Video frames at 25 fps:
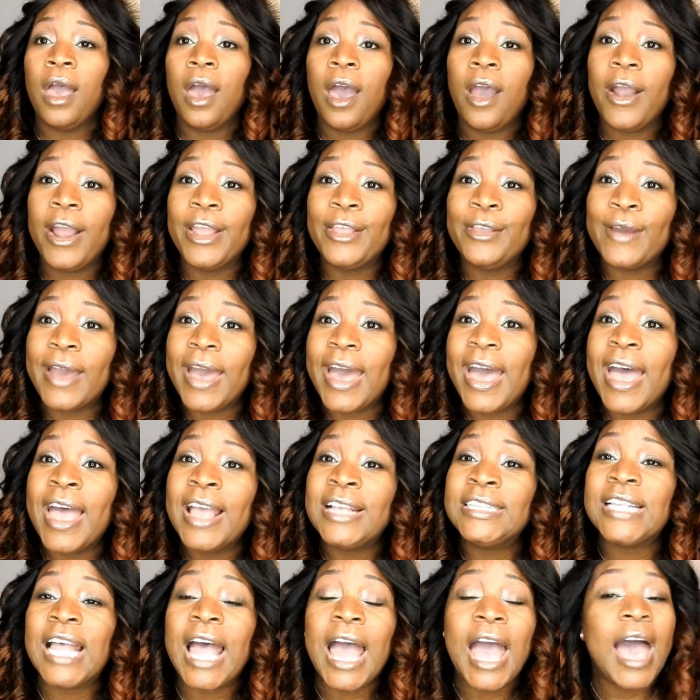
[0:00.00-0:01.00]
Alright, you
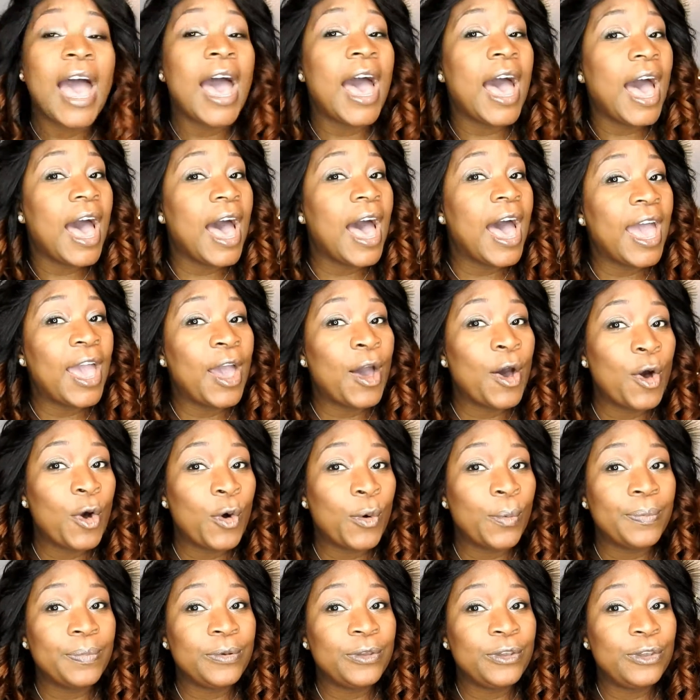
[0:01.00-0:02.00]
guys, I
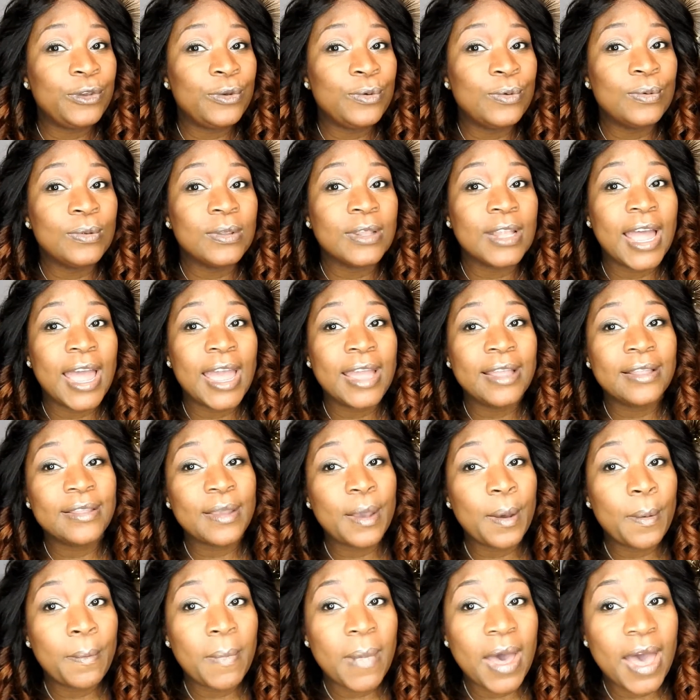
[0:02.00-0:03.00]
hope you liked
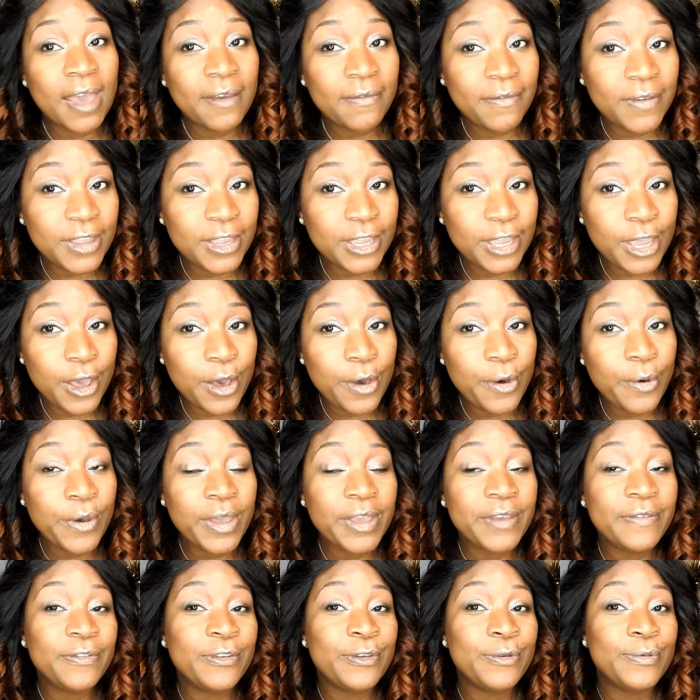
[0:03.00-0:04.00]
my video.
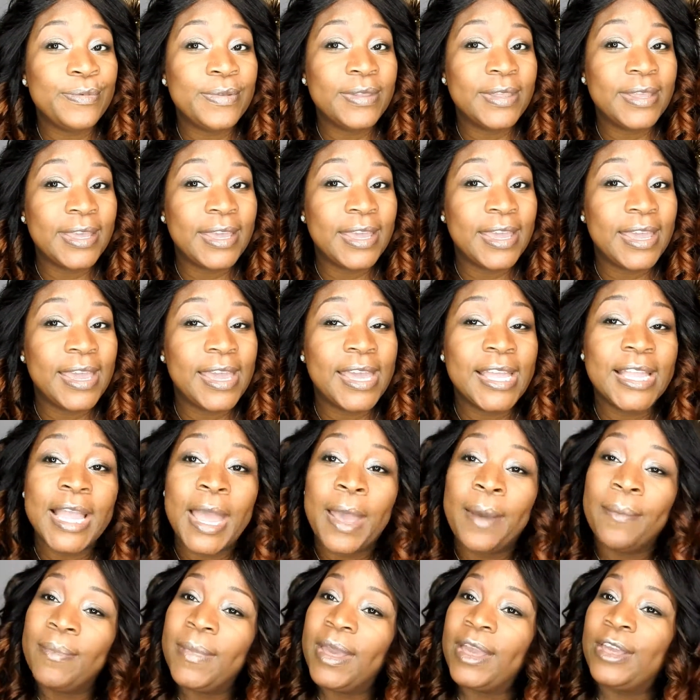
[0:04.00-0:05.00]
If you did,
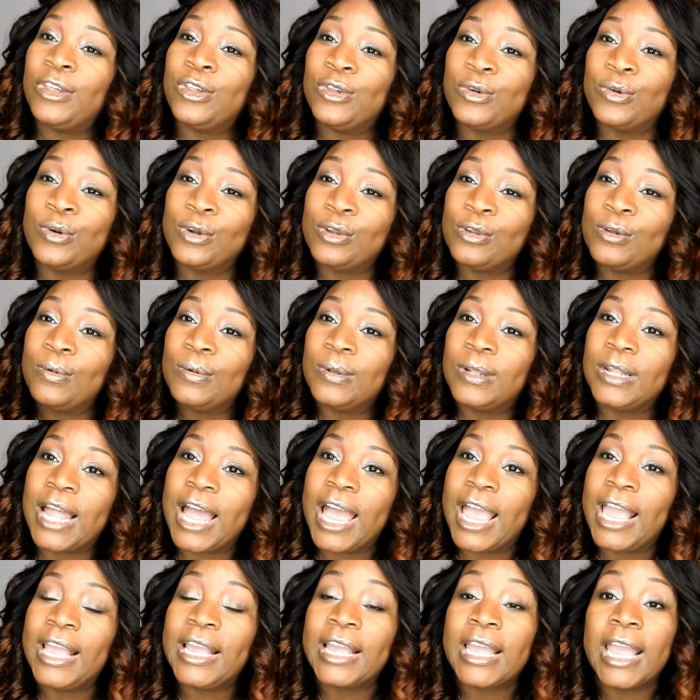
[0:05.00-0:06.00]
make sure you
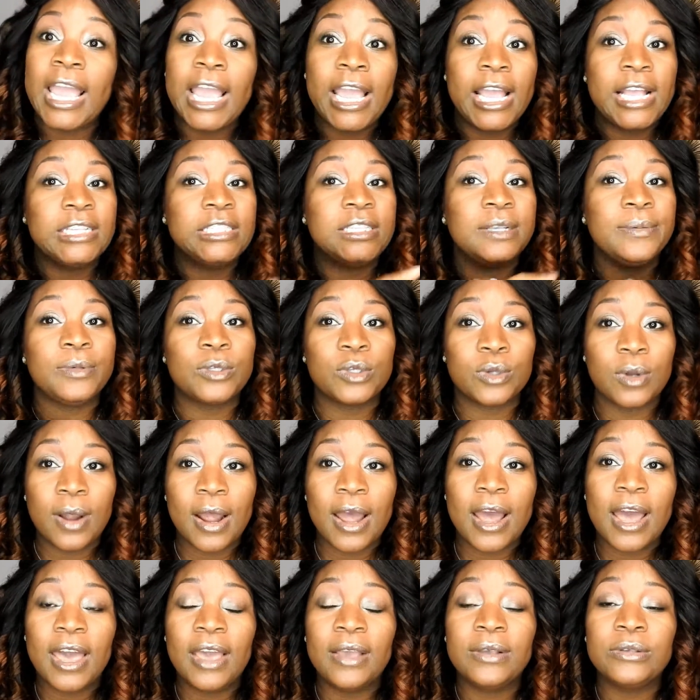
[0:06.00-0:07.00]
like and
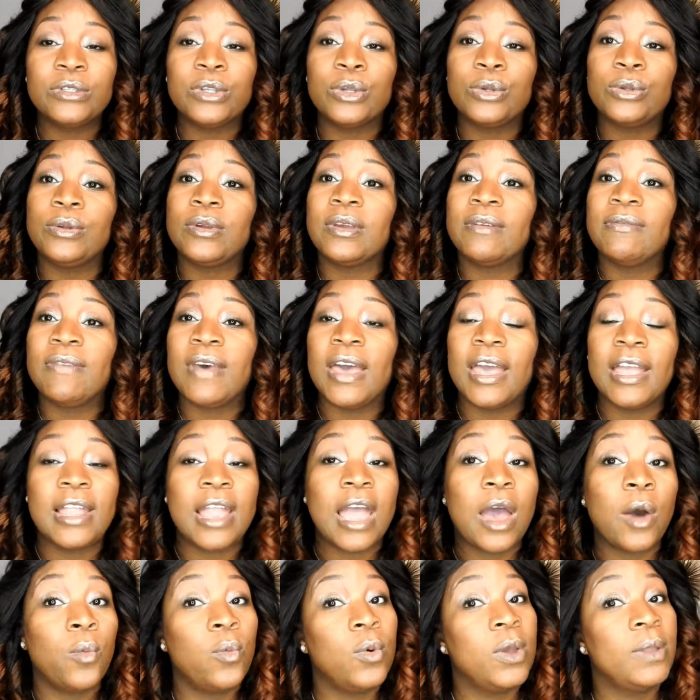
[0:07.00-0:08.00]
subscribe so you can find
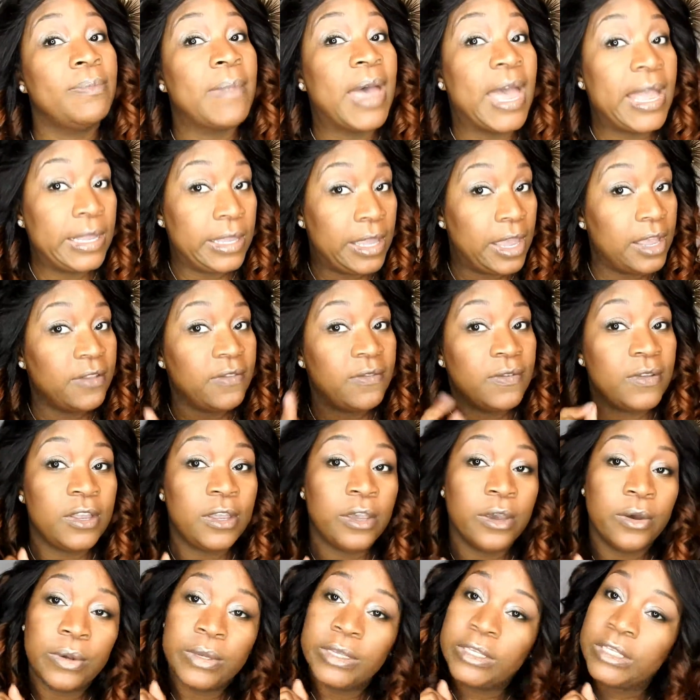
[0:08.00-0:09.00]
out when my next
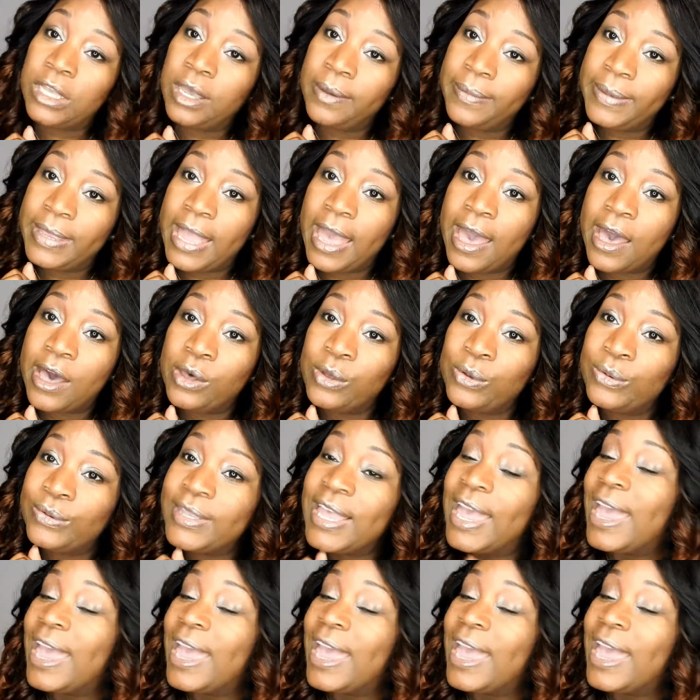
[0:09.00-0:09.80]
video is coming out.